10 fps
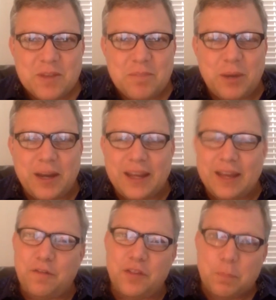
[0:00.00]
But
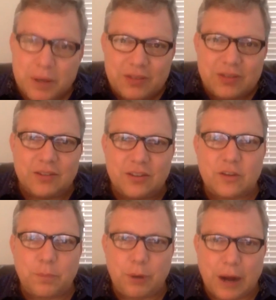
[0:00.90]
if the business is
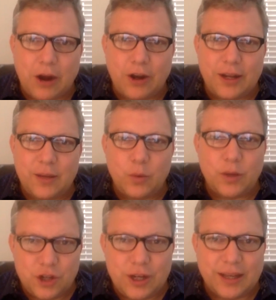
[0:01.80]
a priority,
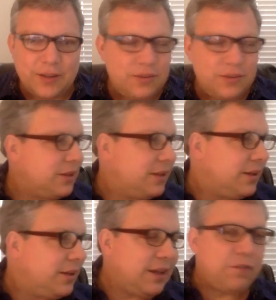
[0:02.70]
which it is,
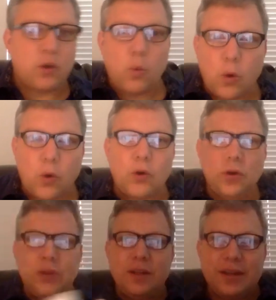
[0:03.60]
if the
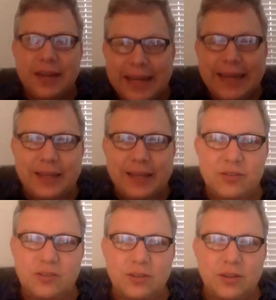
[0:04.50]
world
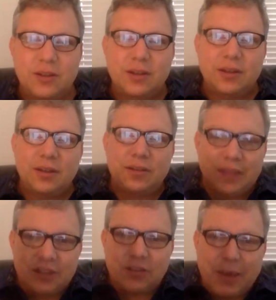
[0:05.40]
needs
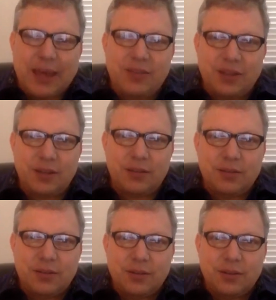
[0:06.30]
these
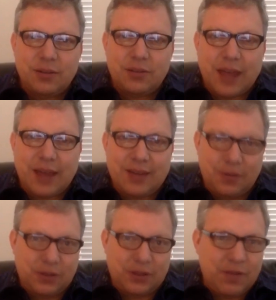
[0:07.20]
amazing
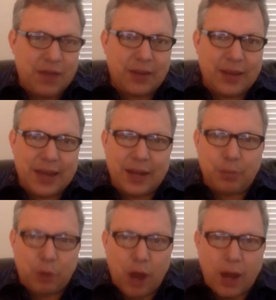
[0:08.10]
scientifically validated
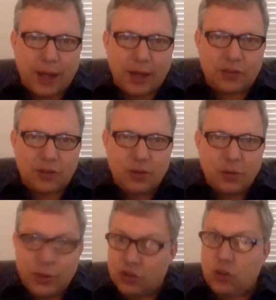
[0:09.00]
products,
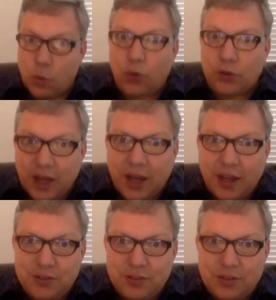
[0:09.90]
which the world
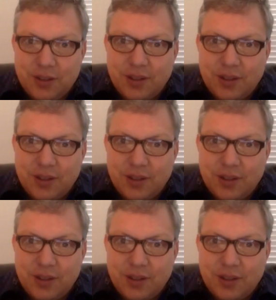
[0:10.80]
does,